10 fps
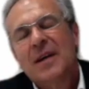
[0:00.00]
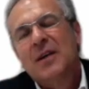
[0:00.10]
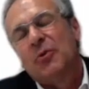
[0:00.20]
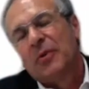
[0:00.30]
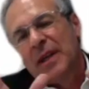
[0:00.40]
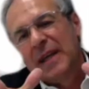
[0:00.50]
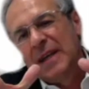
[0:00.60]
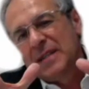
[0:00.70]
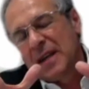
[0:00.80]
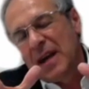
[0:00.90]
So
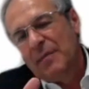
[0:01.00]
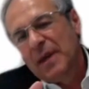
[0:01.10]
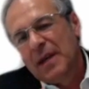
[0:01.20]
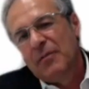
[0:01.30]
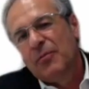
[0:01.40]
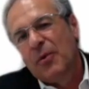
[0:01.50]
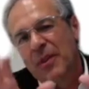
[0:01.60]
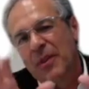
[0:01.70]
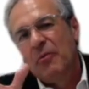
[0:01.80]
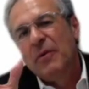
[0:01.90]
he's coming for
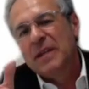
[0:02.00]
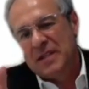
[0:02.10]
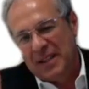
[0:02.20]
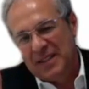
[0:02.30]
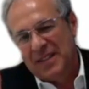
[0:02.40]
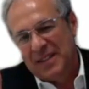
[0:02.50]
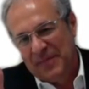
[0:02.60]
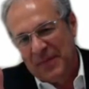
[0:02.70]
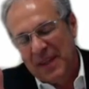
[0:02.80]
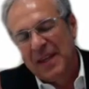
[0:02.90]
the reset.
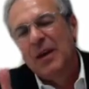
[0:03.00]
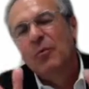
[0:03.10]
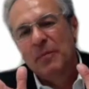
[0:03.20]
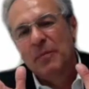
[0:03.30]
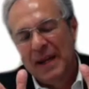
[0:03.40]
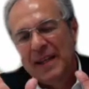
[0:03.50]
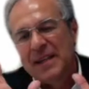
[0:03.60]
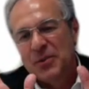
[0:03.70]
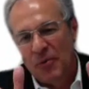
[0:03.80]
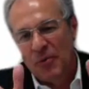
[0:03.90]
He will build
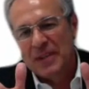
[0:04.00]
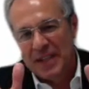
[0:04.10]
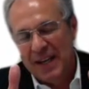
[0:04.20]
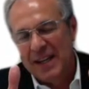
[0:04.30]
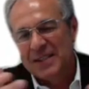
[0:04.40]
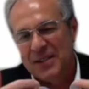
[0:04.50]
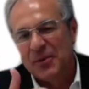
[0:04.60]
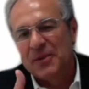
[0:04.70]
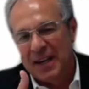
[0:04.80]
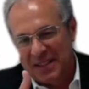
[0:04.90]
his own resilience,
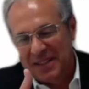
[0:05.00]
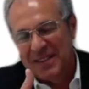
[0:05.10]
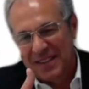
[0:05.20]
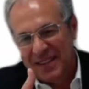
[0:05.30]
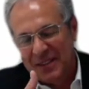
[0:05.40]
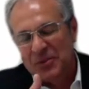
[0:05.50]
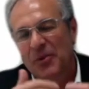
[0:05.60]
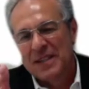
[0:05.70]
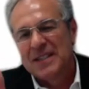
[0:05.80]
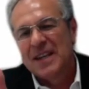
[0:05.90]
not us. So
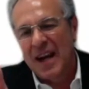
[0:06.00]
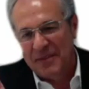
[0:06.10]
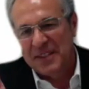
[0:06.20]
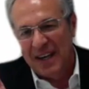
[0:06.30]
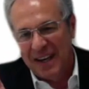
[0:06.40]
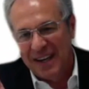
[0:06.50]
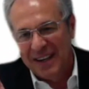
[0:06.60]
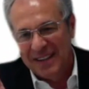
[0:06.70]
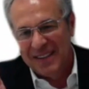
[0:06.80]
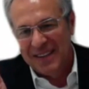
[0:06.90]
this is lifestyle,
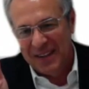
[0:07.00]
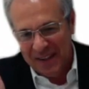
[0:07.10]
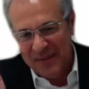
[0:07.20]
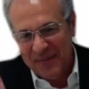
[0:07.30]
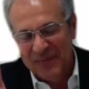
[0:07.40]
yeah.